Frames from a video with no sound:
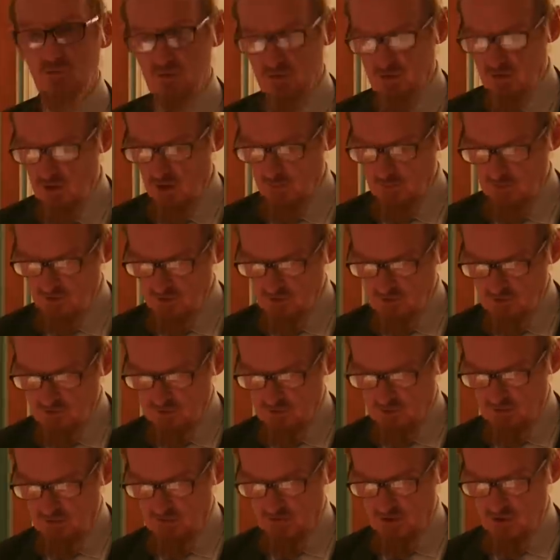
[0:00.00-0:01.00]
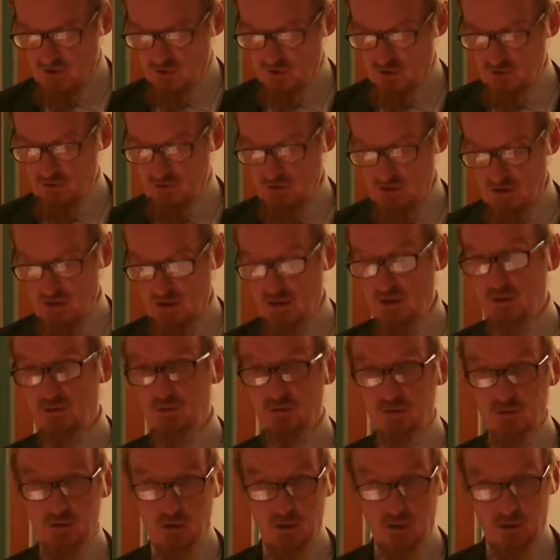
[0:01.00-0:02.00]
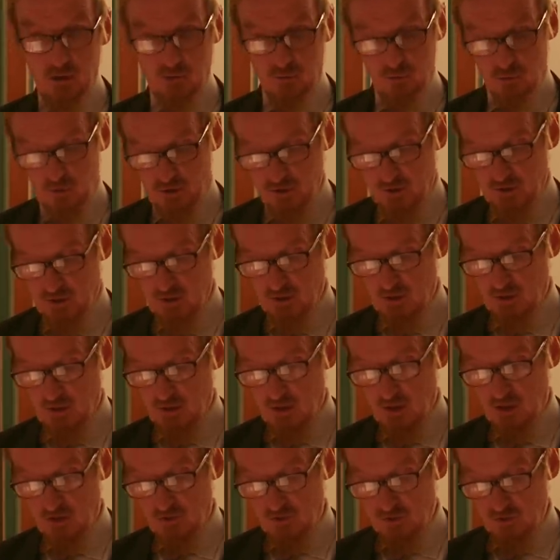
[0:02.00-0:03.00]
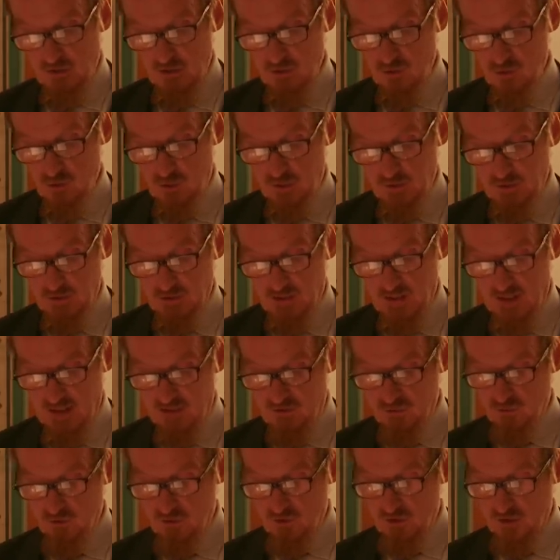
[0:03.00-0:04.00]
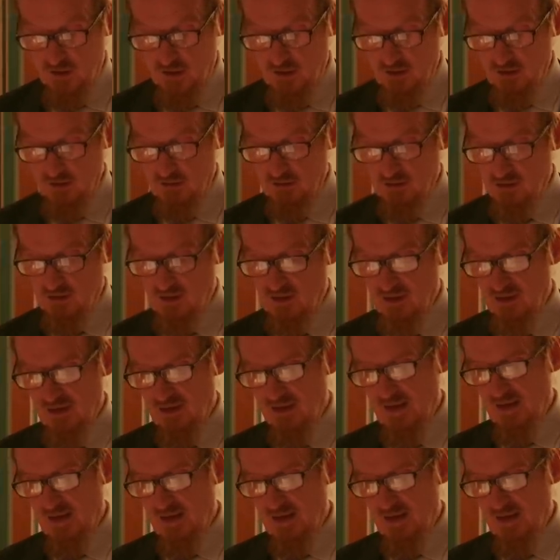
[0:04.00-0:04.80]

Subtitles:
of Islamic civilization in its diachronic and synchronic heterogeneity